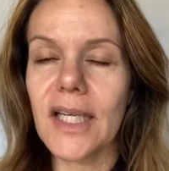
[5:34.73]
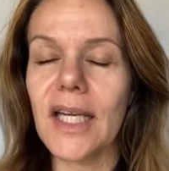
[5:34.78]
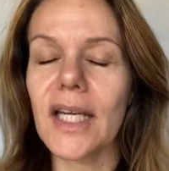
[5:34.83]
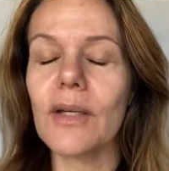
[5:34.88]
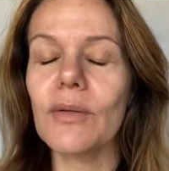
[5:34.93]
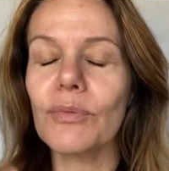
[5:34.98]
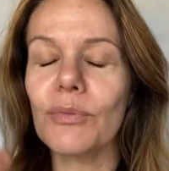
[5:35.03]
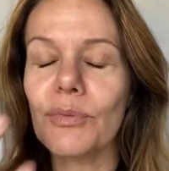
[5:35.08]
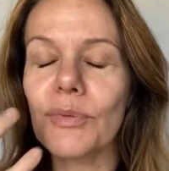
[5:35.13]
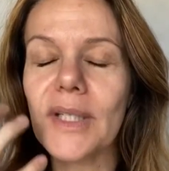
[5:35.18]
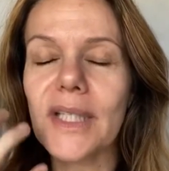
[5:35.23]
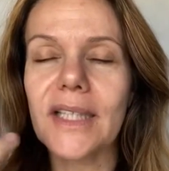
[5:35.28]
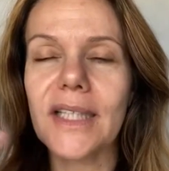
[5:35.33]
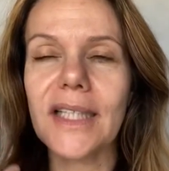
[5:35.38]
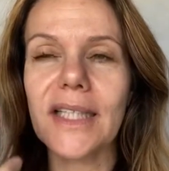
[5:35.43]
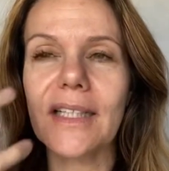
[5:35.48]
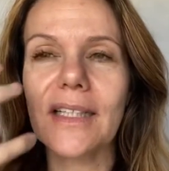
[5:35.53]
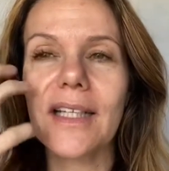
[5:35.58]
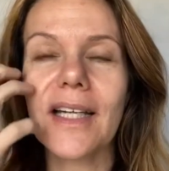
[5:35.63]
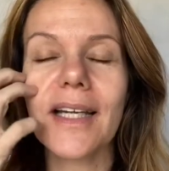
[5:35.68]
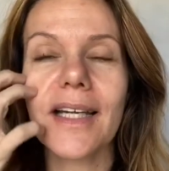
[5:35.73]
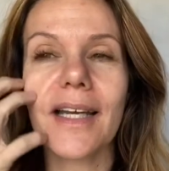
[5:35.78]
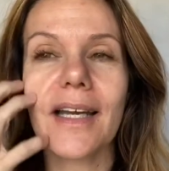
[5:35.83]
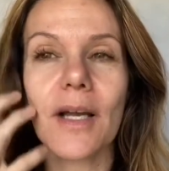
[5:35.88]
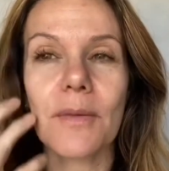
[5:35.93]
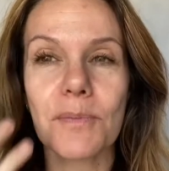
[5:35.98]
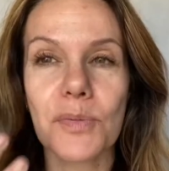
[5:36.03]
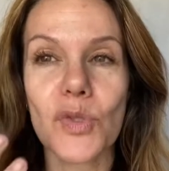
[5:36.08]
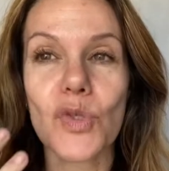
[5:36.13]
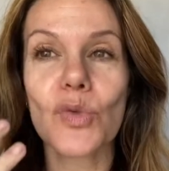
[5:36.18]
It really
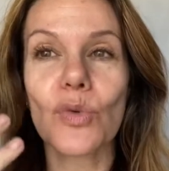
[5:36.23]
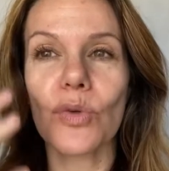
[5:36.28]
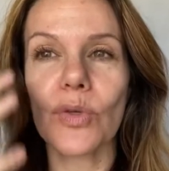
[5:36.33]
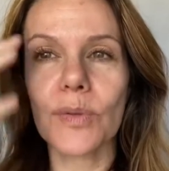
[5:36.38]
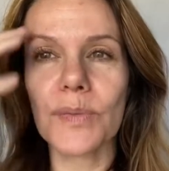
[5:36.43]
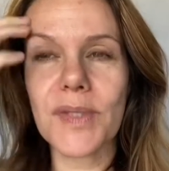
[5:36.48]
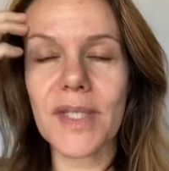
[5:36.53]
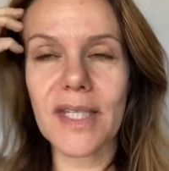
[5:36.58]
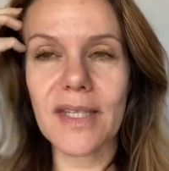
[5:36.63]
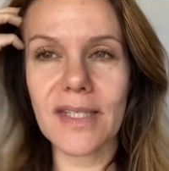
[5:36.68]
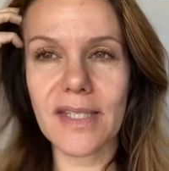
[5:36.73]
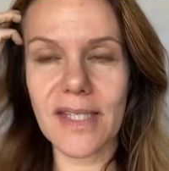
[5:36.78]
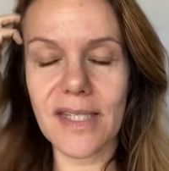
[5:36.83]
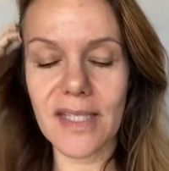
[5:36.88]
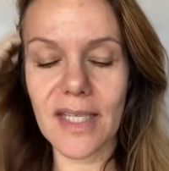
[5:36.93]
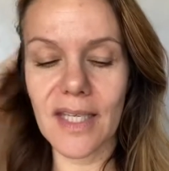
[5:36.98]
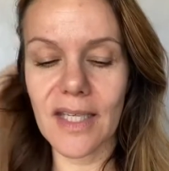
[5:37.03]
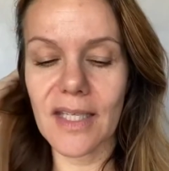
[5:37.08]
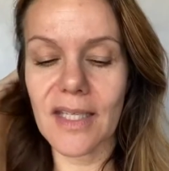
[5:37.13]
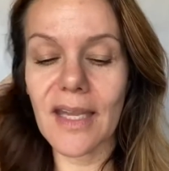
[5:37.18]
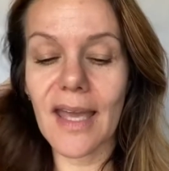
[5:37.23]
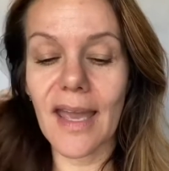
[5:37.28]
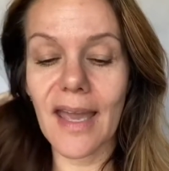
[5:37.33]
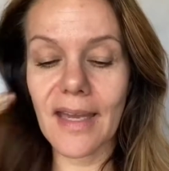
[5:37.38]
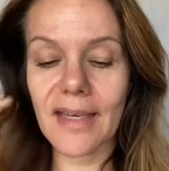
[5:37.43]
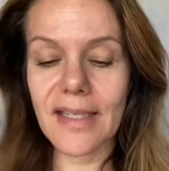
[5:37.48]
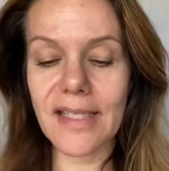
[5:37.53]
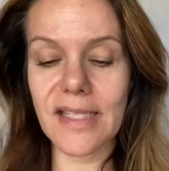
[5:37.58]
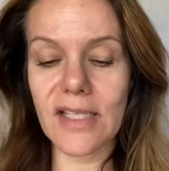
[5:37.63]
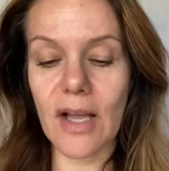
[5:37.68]
absorbs in the skin
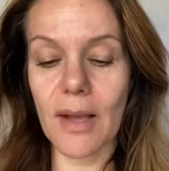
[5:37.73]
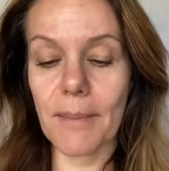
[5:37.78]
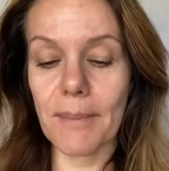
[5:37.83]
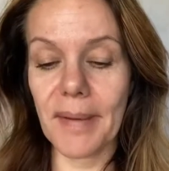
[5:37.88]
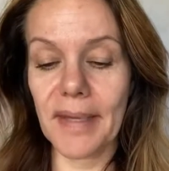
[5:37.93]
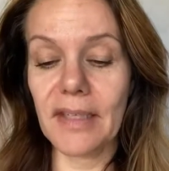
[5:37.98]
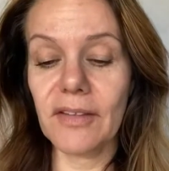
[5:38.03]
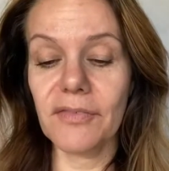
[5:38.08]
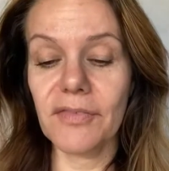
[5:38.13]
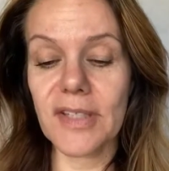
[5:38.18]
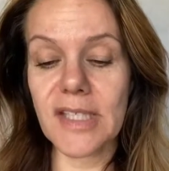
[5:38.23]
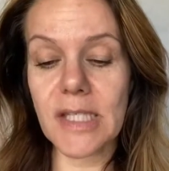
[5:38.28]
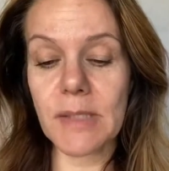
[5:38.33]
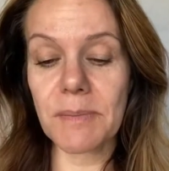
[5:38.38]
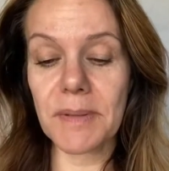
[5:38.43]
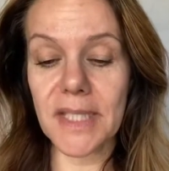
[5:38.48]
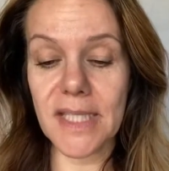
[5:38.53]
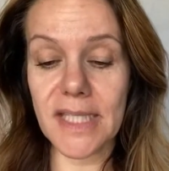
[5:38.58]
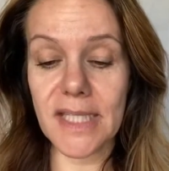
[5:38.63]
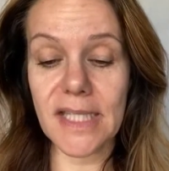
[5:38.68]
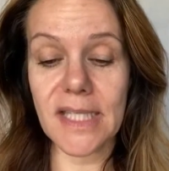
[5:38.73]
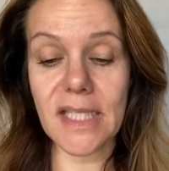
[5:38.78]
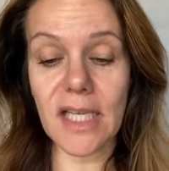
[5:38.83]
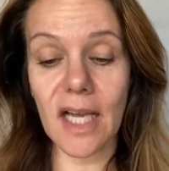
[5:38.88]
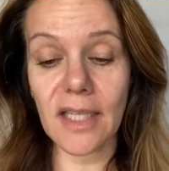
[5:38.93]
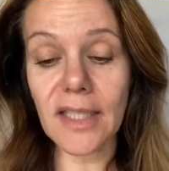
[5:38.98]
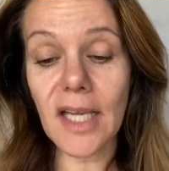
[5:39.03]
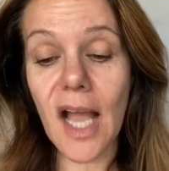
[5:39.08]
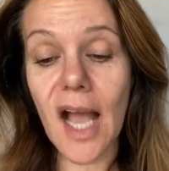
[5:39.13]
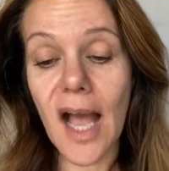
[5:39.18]
and it's got benefits because it's
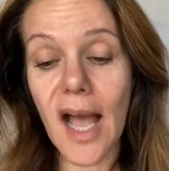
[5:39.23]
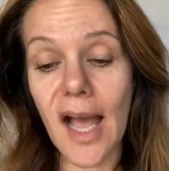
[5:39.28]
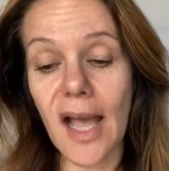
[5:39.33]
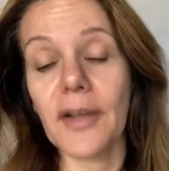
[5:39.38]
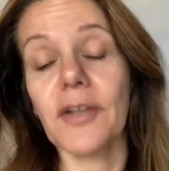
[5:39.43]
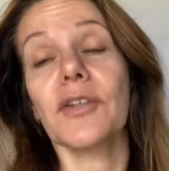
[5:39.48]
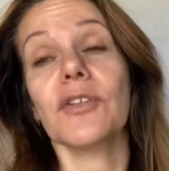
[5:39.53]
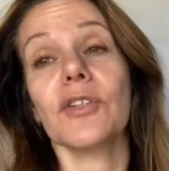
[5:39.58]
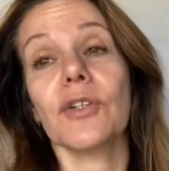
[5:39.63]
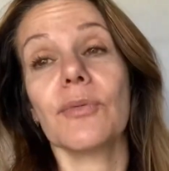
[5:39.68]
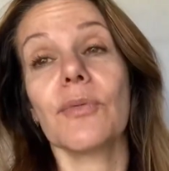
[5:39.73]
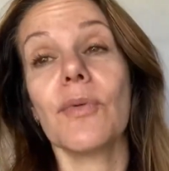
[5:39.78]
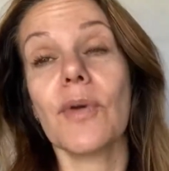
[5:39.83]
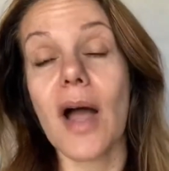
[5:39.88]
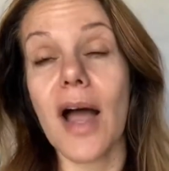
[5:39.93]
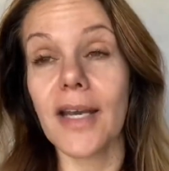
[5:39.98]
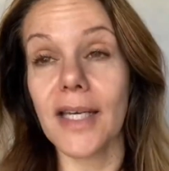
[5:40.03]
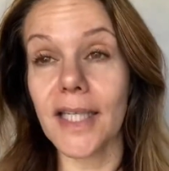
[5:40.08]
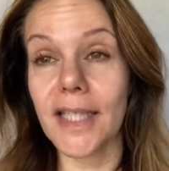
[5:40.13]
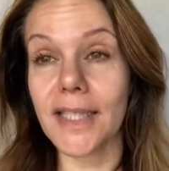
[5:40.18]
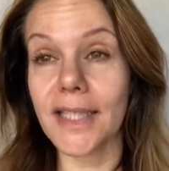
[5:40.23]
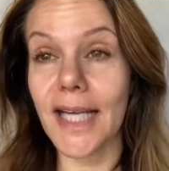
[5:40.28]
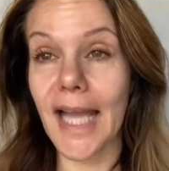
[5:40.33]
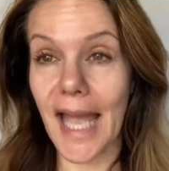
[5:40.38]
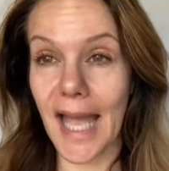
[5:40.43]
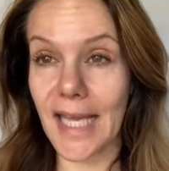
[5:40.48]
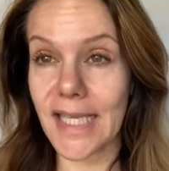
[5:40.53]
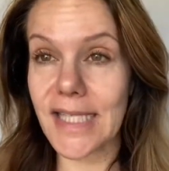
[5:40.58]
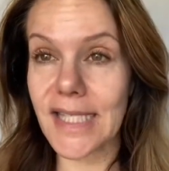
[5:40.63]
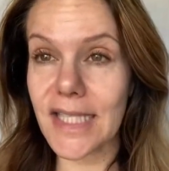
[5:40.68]
got hyaluronic
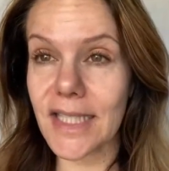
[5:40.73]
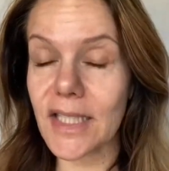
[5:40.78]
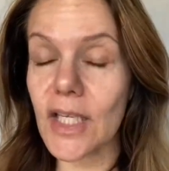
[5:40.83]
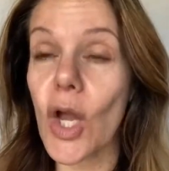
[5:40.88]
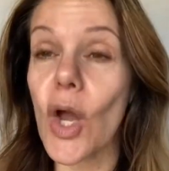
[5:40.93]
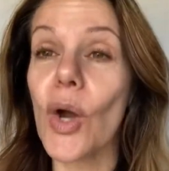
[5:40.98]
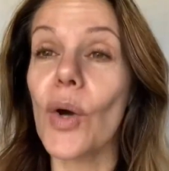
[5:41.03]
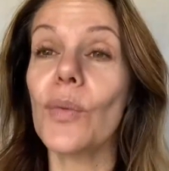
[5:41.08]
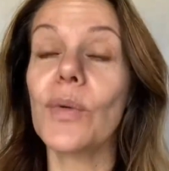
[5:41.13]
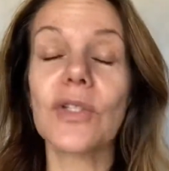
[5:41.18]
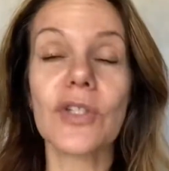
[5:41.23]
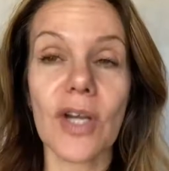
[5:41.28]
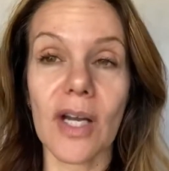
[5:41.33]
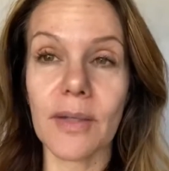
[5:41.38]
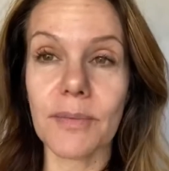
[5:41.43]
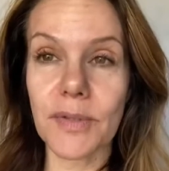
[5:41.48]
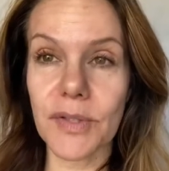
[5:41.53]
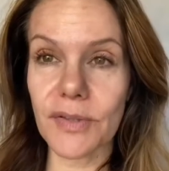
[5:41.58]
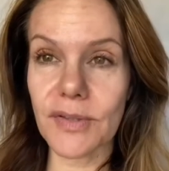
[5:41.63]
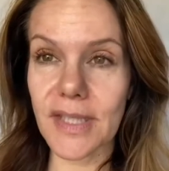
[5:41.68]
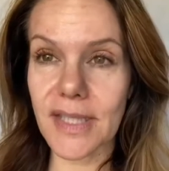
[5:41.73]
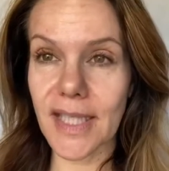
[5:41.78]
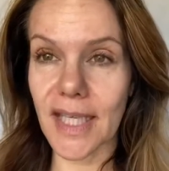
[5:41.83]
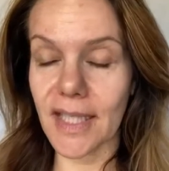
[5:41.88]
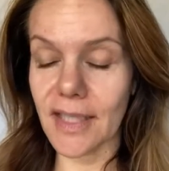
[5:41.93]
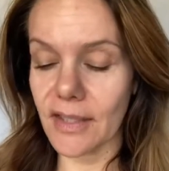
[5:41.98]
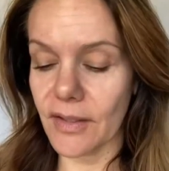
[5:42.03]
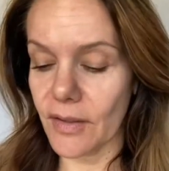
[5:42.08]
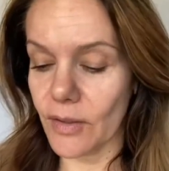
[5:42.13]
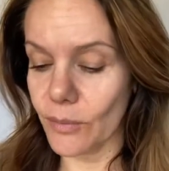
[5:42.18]
acid, which helps your
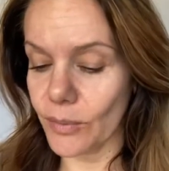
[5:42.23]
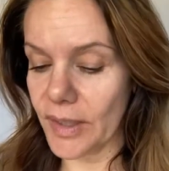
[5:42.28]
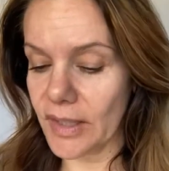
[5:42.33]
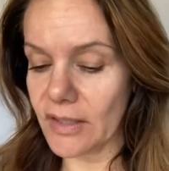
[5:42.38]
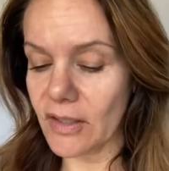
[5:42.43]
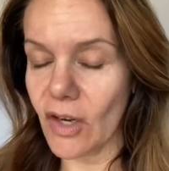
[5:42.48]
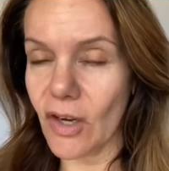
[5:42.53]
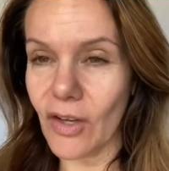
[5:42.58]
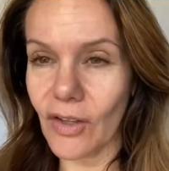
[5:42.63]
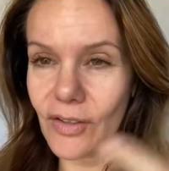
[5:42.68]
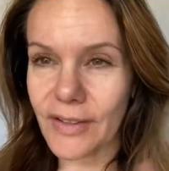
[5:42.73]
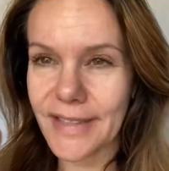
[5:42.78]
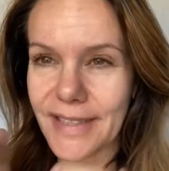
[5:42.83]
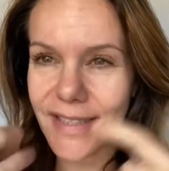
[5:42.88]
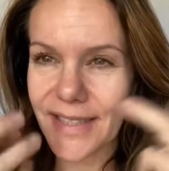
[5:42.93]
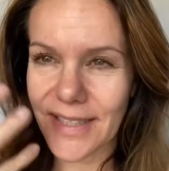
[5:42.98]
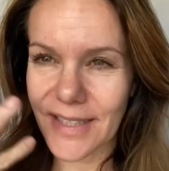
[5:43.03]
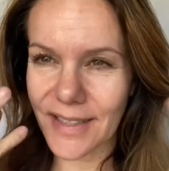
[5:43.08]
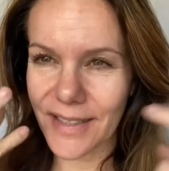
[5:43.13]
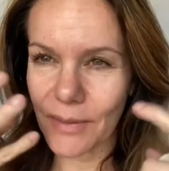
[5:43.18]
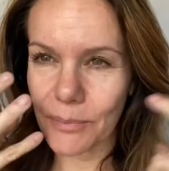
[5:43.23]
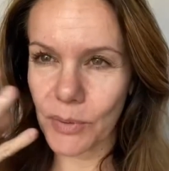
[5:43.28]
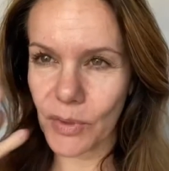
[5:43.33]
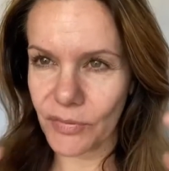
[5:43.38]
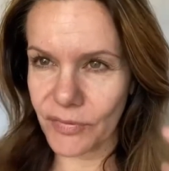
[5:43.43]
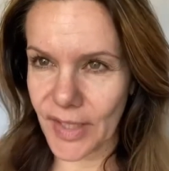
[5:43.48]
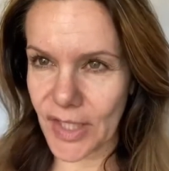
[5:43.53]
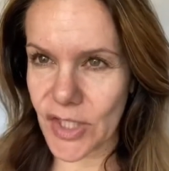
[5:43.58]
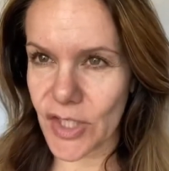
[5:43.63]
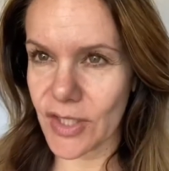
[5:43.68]
skin with all these
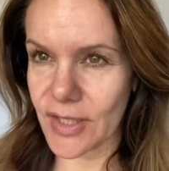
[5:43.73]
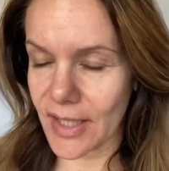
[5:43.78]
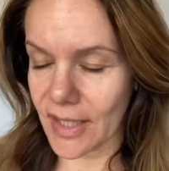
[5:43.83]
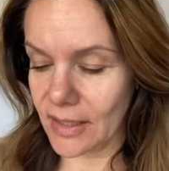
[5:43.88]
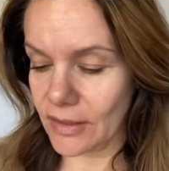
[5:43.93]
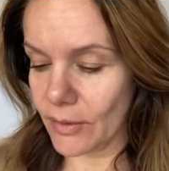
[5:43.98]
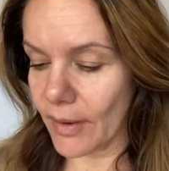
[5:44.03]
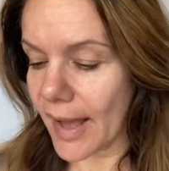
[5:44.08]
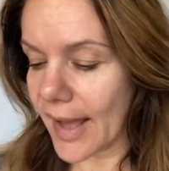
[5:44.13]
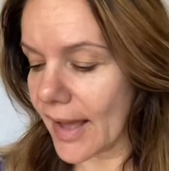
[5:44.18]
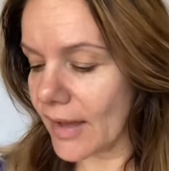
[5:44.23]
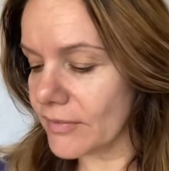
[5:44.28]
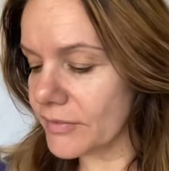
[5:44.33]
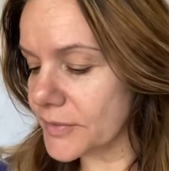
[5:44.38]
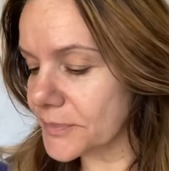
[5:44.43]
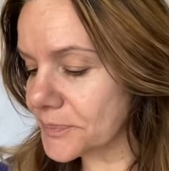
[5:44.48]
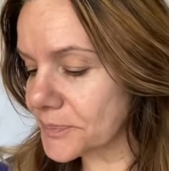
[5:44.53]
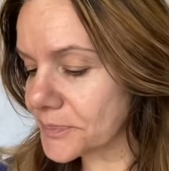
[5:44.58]
imperfection that you have